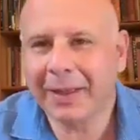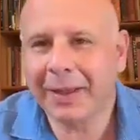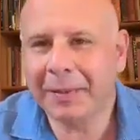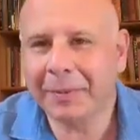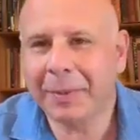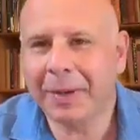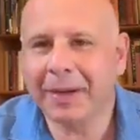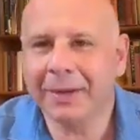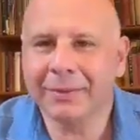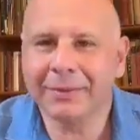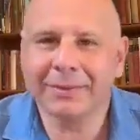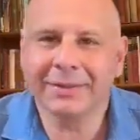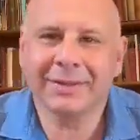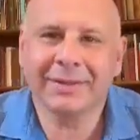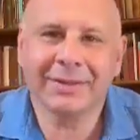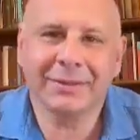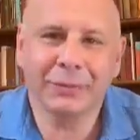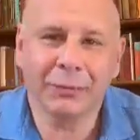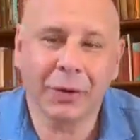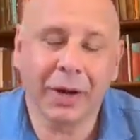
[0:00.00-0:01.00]
about
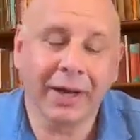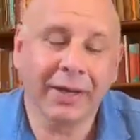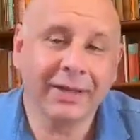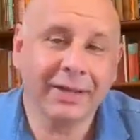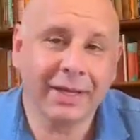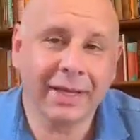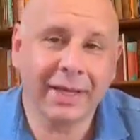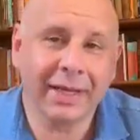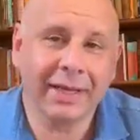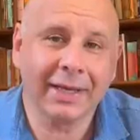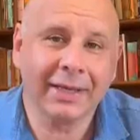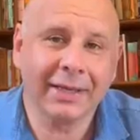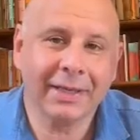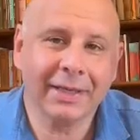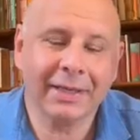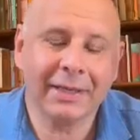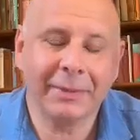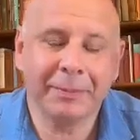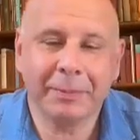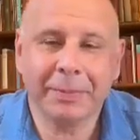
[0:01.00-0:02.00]
writing
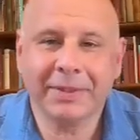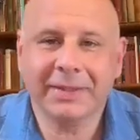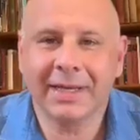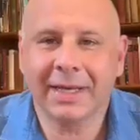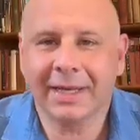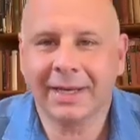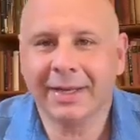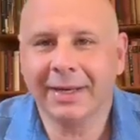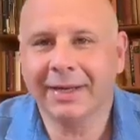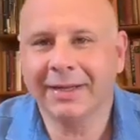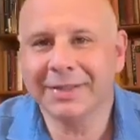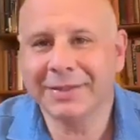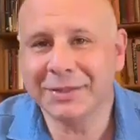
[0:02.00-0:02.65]
and in particular